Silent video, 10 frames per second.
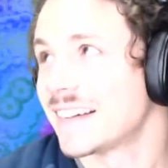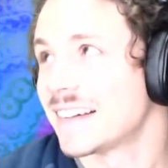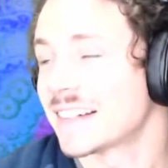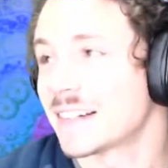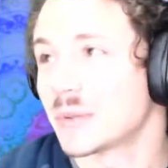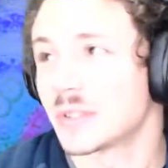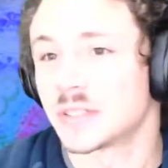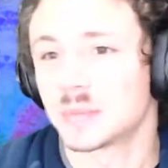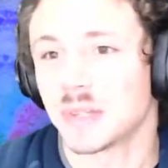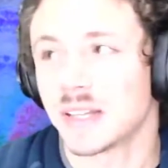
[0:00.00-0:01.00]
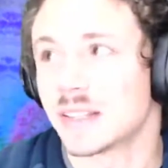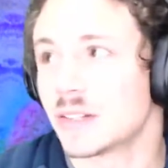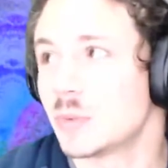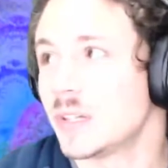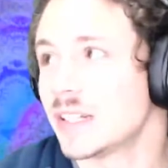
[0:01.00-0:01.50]
I kinda wanna just play a little
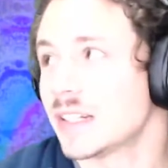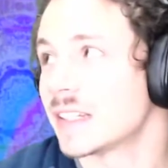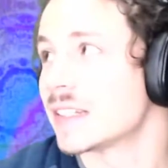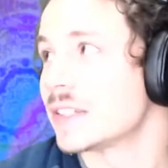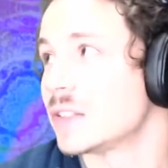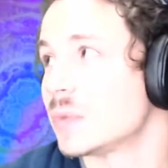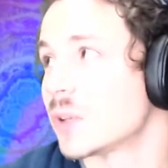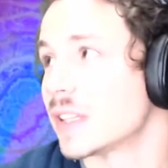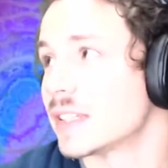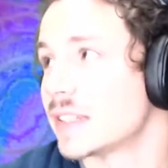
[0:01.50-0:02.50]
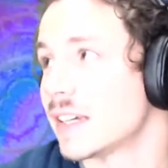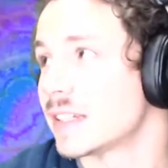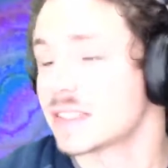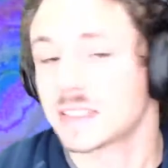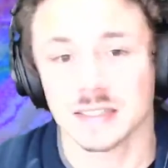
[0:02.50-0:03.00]
bit and then do more of these
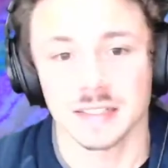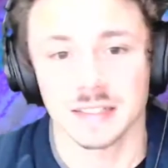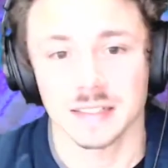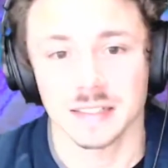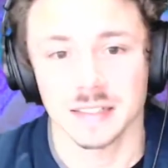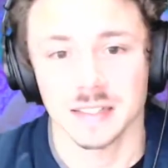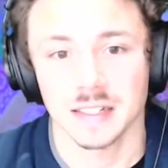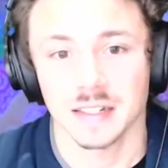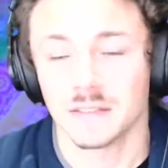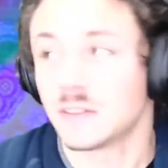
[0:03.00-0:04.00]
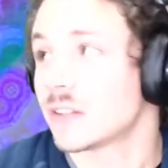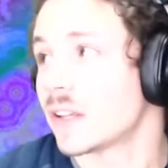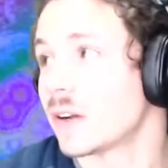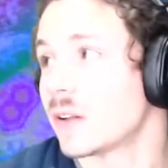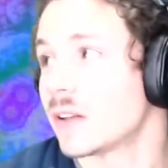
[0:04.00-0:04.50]
tests and figure that
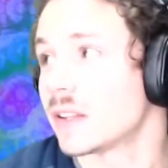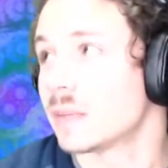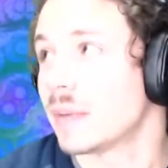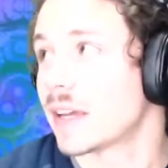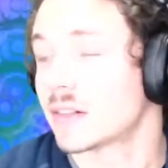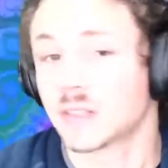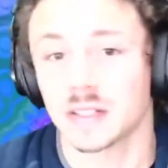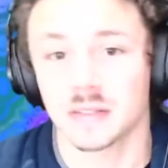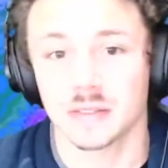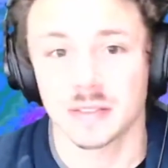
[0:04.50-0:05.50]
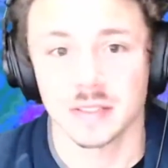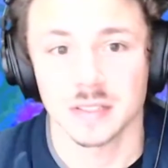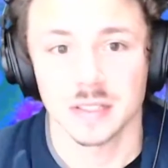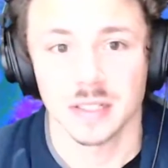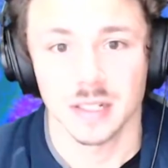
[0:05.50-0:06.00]
all out in the background.
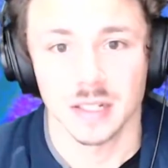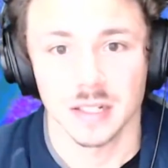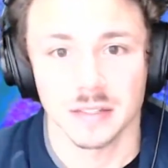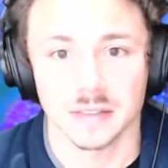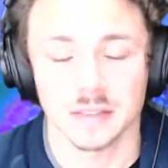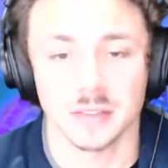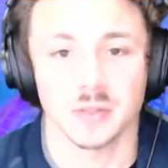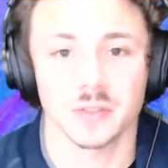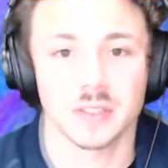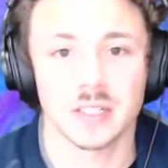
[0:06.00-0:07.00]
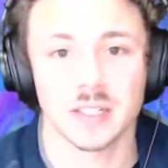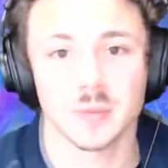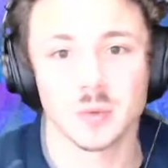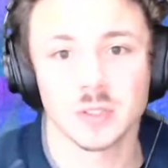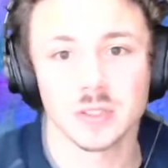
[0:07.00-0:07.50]
And over time
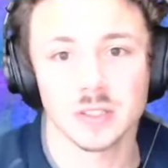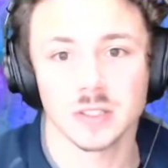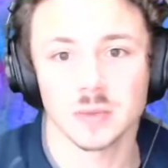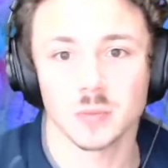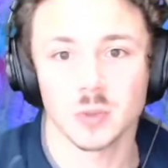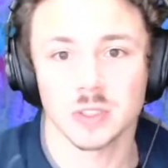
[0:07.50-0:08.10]
we'll learn more.